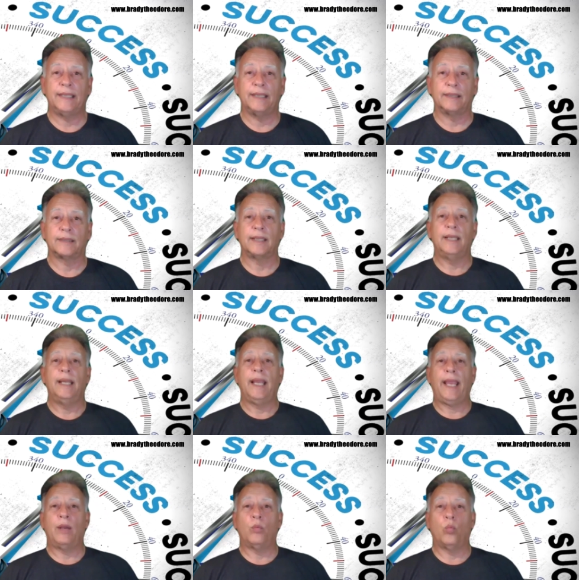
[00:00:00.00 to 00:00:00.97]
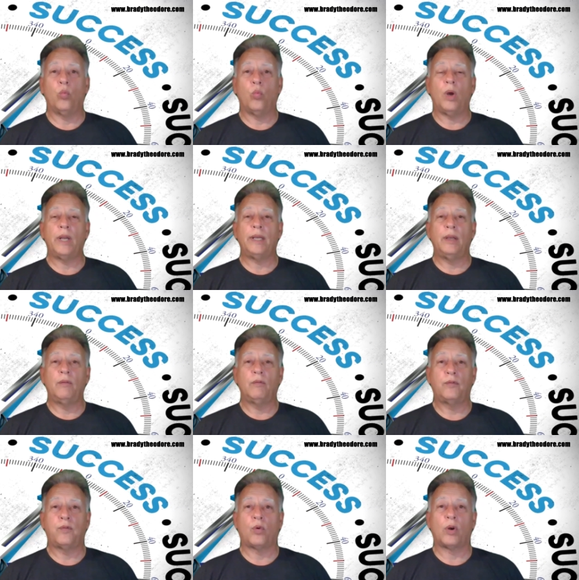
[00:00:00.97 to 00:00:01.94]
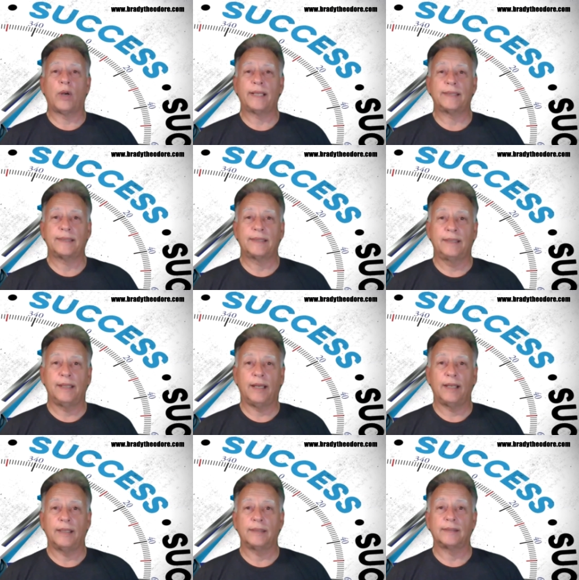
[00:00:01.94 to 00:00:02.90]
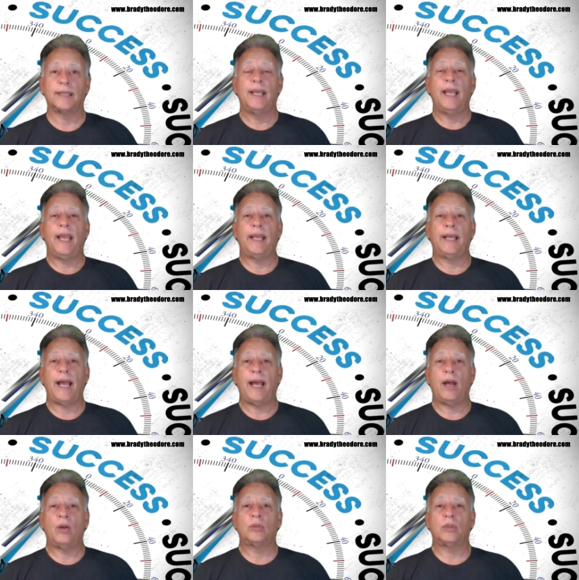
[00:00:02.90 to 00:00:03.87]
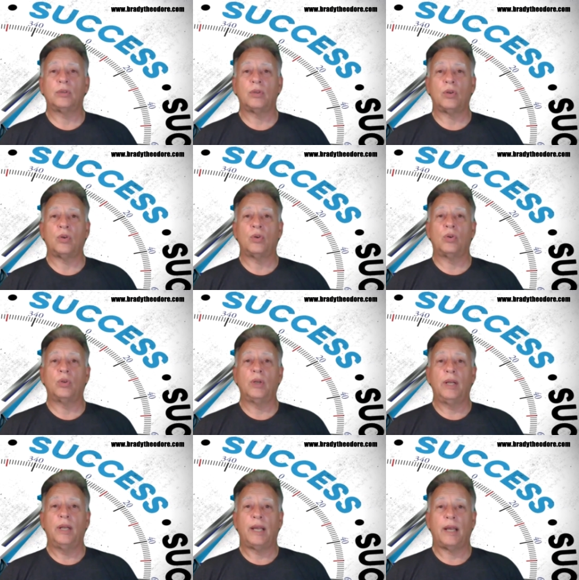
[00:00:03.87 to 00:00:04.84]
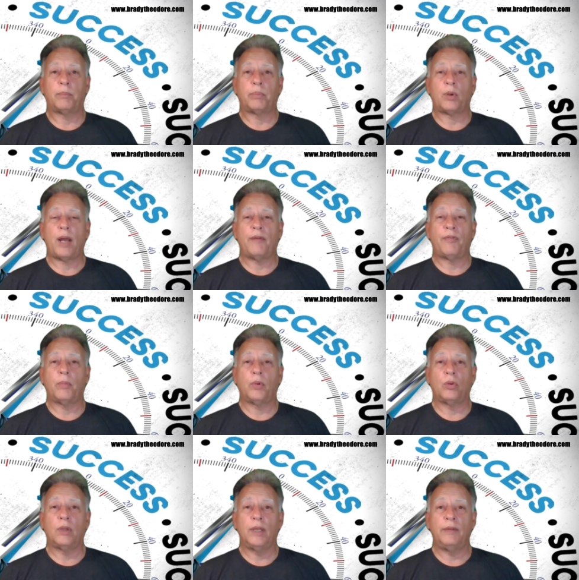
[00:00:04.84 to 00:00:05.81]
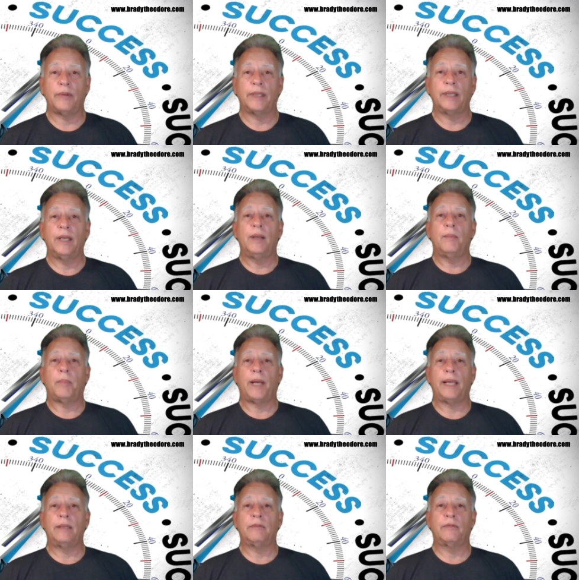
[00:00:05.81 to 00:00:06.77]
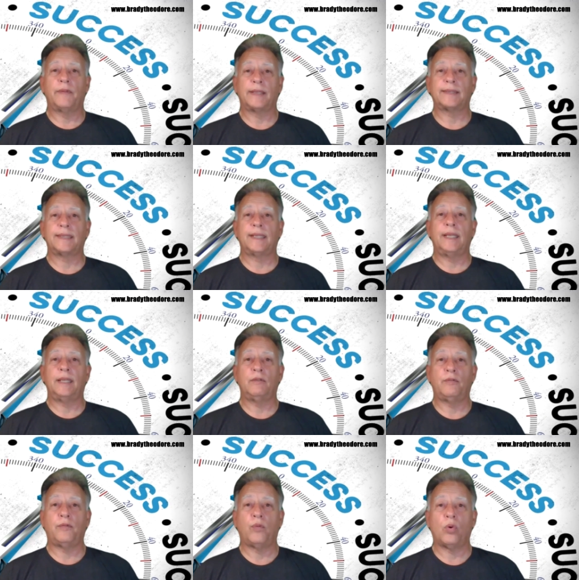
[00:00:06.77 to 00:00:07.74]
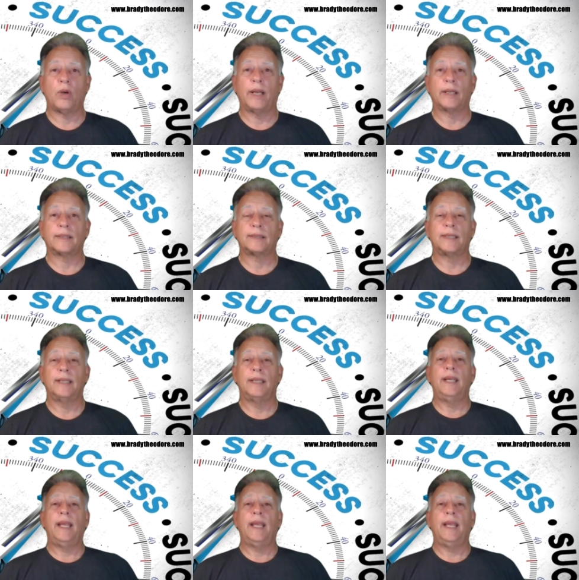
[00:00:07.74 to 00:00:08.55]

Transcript: is and what forex does and how to earn a profitable living by investing in forex.